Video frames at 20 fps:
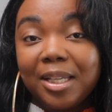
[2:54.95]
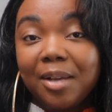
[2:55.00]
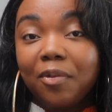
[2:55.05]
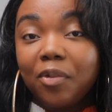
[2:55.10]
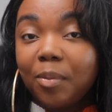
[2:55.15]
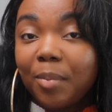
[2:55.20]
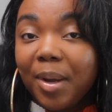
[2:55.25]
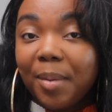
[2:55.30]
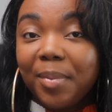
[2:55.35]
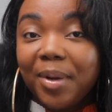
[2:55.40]
up
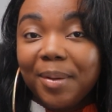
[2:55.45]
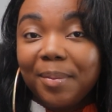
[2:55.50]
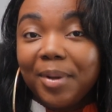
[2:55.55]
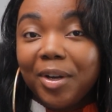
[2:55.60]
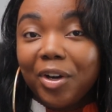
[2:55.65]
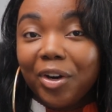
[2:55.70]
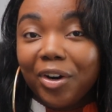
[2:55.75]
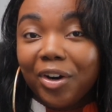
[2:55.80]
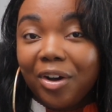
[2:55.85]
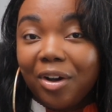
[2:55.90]
for my baby
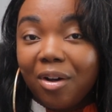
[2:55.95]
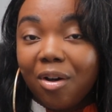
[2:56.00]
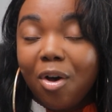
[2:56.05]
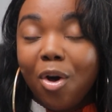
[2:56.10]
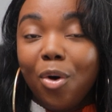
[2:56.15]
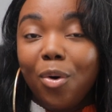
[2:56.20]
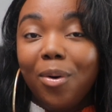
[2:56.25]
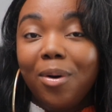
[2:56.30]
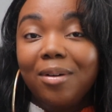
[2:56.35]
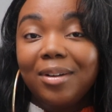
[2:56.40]
girl
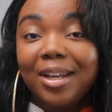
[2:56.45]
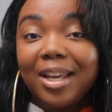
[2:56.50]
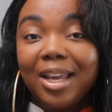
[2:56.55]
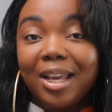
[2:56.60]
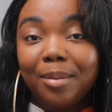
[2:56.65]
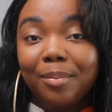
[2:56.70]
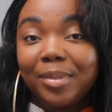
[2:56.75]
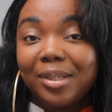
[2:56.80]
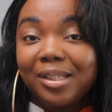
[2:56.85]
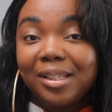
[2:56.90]
on
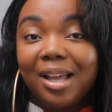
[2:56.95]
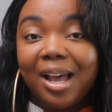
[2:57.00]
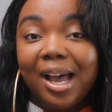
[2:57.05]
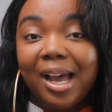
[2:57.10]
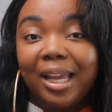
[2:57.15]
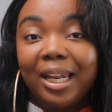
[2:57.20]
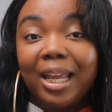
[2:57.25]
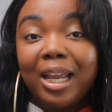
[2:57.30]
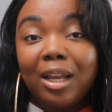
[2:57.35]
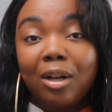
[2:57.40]
Amazon,